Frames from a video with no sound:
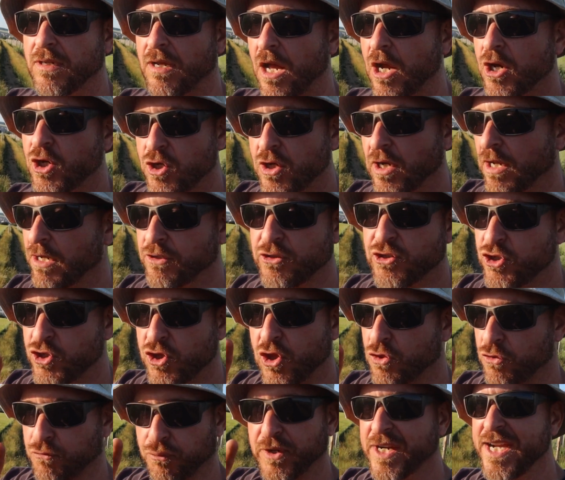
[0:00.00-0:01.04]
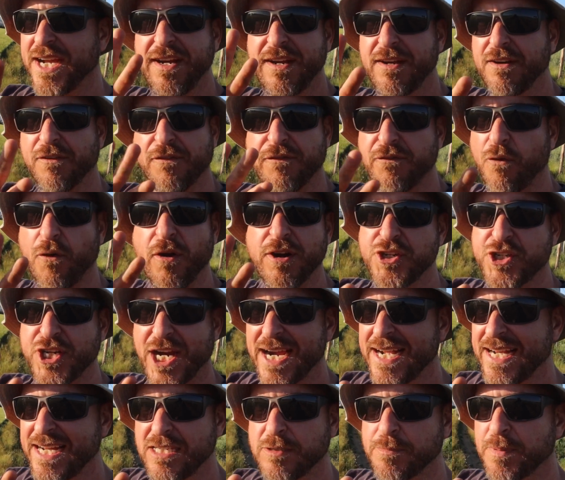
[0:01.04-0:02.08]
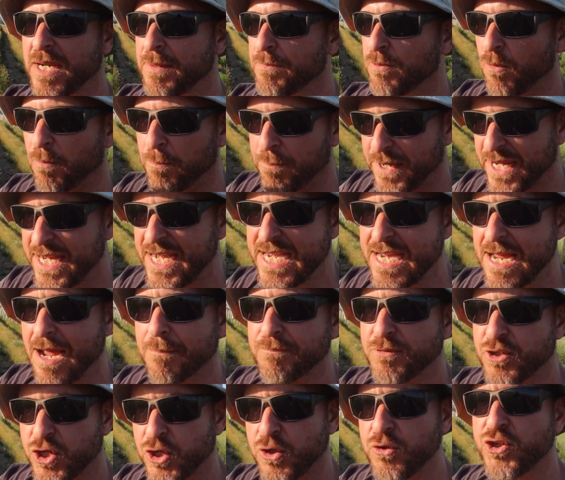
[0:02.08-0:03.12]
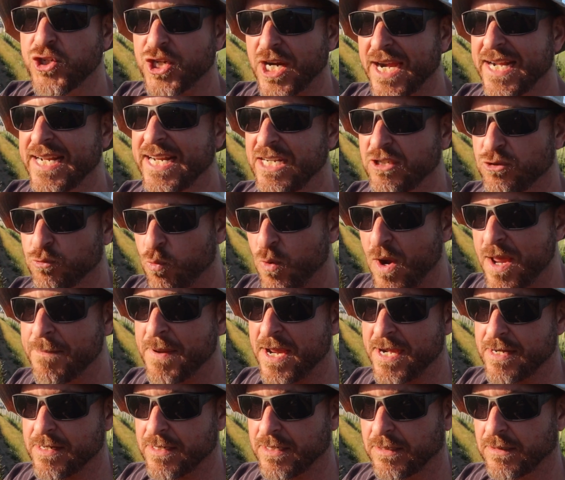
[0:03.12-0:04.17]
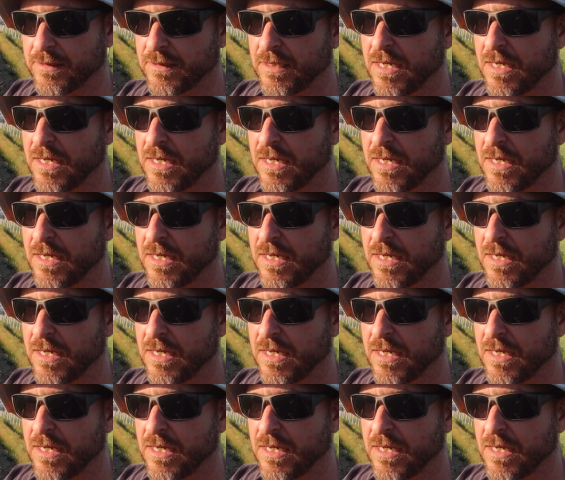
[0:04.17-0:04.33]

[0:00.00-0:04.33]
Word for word: a, a three or four Chinese people beating up two Chinese women